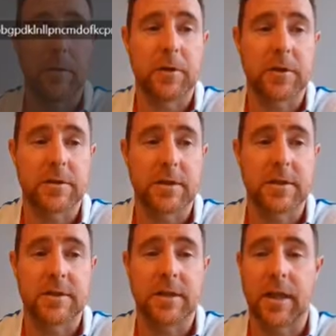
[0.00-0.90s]
because they
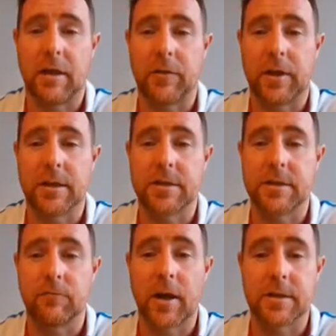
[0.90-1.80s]
still have the
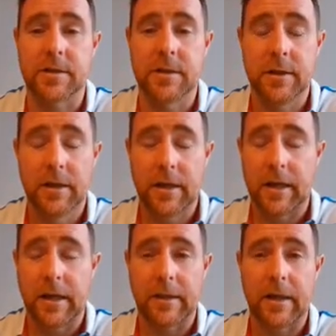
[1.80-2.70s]
editing rights,
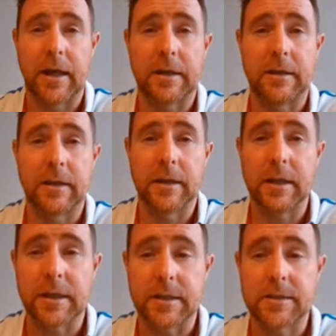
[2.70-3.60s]
and then I
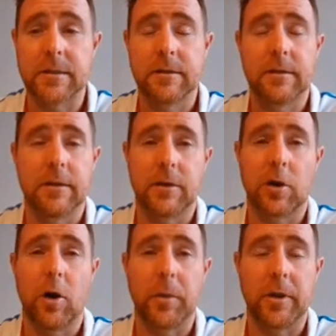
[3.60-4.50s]
delete the
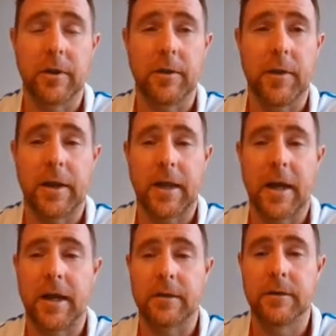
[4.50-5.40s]
copy that they
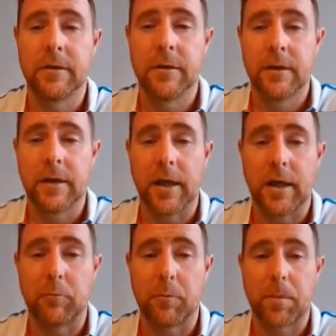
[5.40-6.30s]
had.
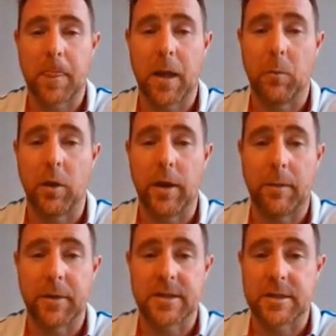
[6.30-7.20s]
And what
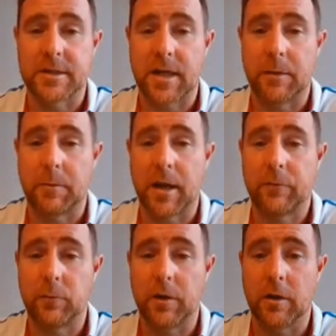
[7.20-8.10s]
that means is that I'm
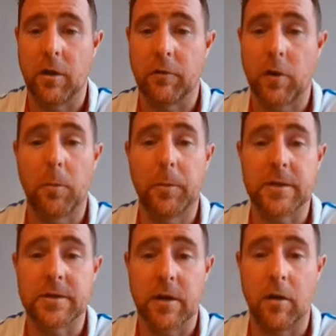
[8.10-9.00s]
left with a lot of
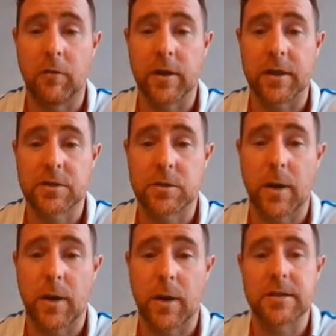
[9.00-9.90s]
copies of links to
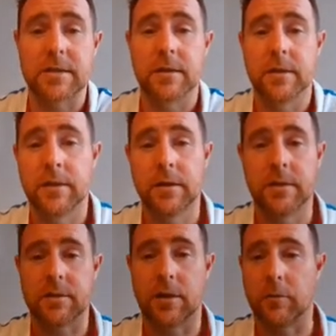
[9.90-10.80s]
websites.
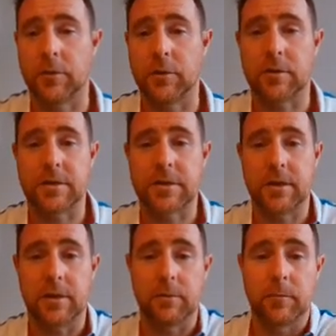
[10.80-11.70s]
So you can
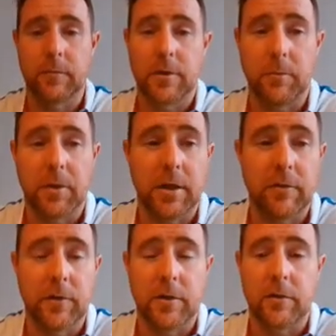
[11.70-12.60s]
see them here
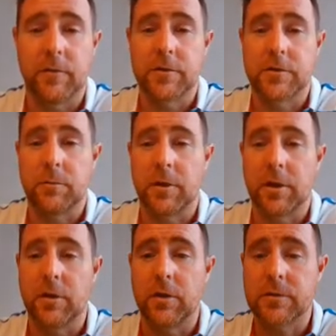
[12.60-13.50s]
for some of
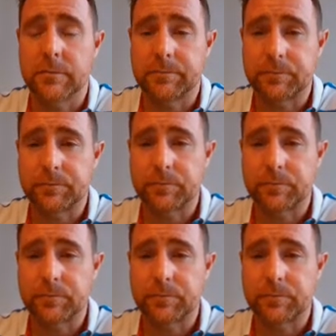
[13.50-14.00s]
the others.